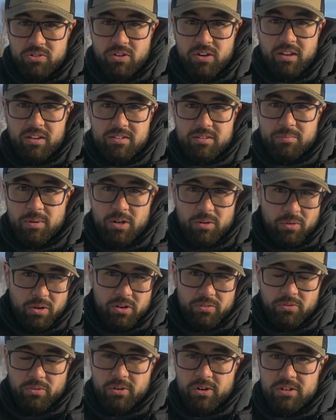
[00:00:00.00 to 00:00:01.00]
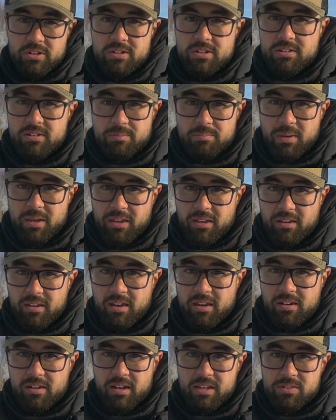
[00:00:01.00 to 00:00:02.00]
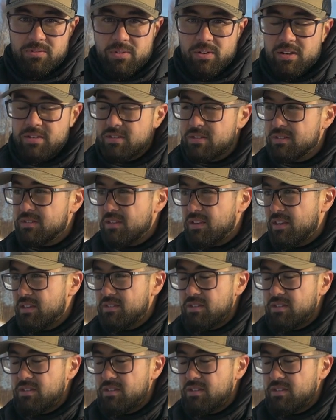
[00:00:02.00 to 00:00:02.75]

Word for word: to try to get some underwater footage, make it kind of nice for you guys to see,